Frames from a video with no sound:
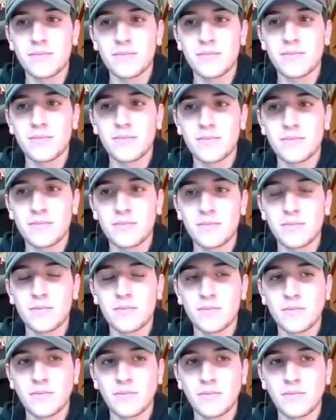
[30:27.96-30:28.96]

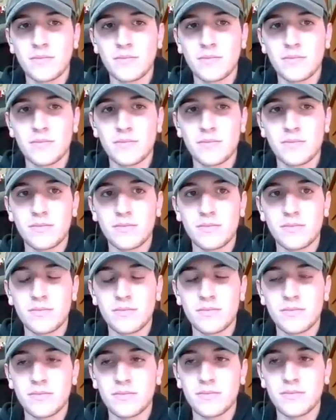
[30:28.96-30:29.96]

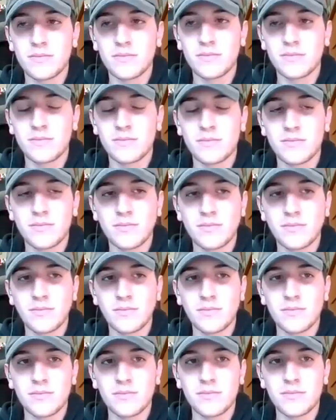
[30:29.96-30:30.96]

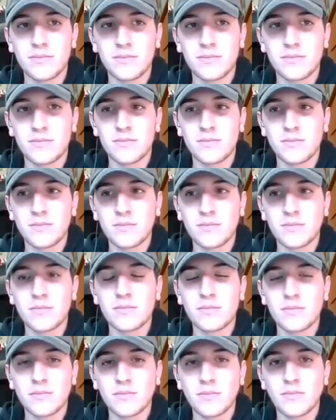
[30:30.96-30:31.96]

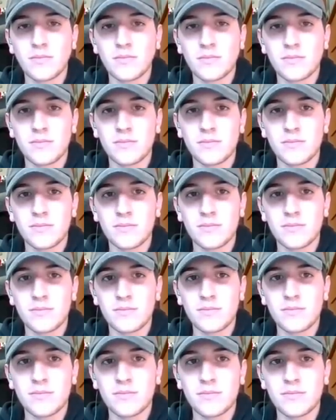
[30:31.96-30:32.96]

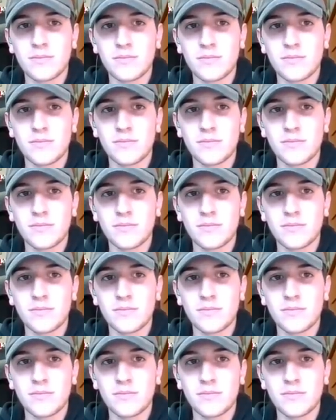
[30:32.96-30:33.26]
(silent)